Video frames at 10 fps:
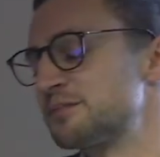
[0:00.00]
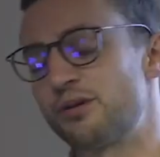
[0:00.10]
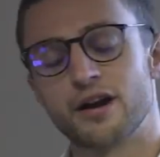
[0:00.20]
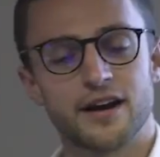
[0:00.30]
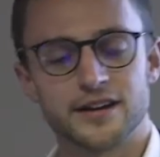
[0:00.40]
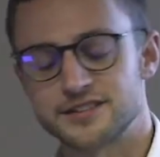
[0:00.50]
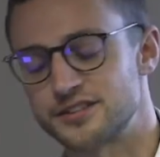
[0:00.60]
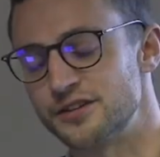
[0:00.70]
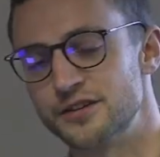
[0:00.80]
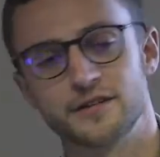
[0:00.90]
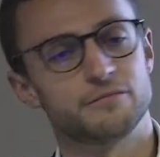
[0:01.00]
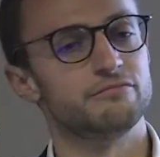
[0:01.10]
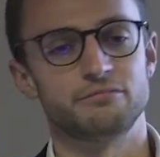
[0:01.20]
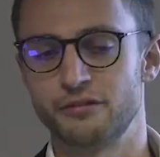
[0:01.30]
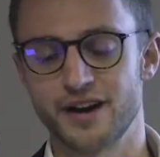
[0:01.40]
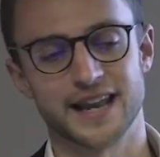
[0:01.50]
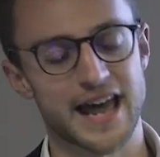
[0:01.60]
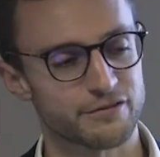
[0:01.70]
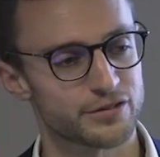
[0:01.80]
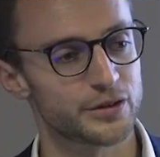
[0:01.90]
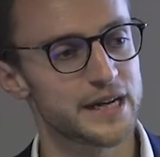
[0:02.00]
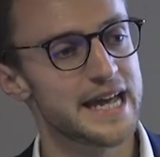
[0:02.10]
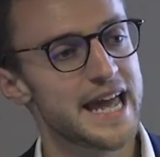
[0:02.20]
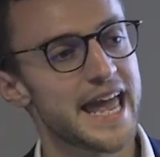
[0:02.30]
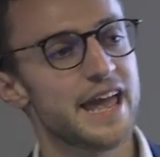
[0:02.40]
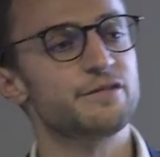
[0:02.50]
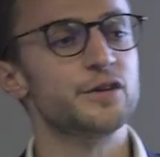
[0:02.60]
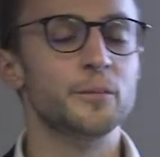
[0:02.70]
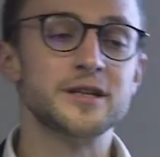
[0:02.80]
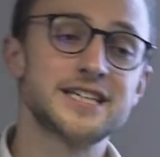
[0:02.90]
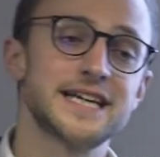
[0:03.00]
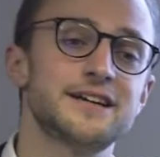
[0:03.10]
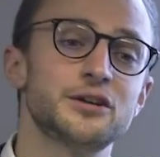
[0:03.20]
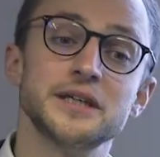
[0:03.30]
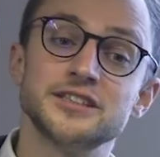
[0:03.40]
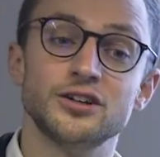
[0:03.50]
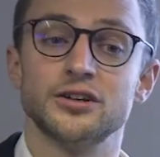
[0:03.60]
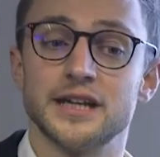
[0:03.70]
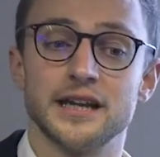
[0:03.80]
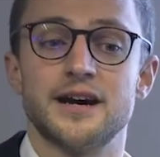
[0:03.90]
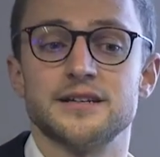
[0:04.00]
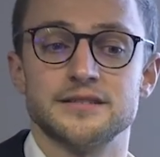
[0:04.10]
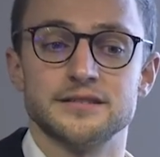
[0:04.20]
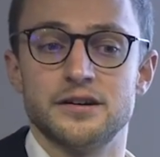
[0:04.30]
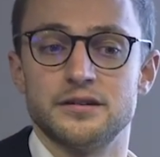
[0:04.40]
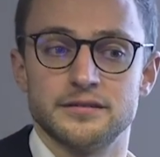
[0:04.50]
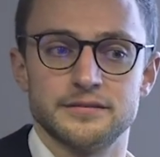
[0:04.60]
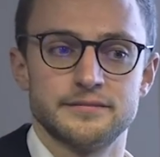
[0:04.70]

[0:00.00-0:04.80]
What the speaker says: products to prevent landfill, if your material is not going to last as long.